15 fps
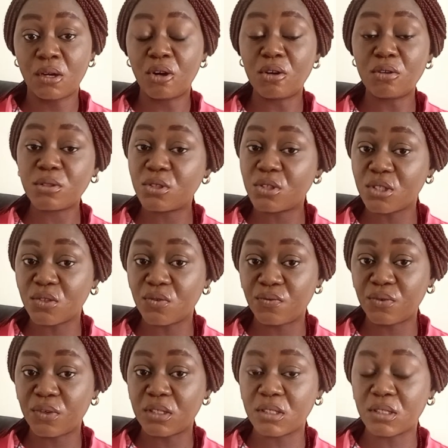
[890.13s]
Always
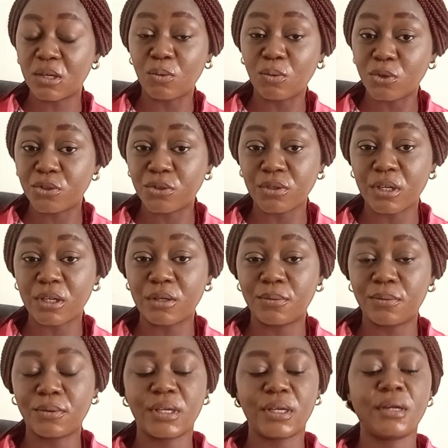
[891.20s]
disinfect and wash your hand.
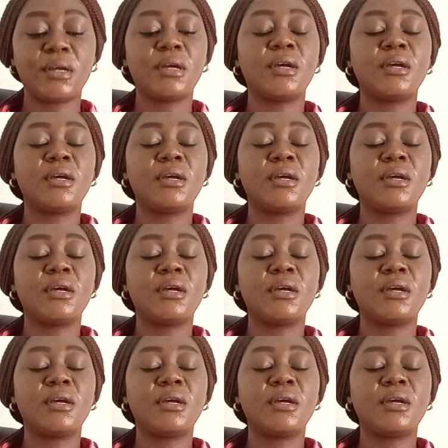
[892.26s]
Okay.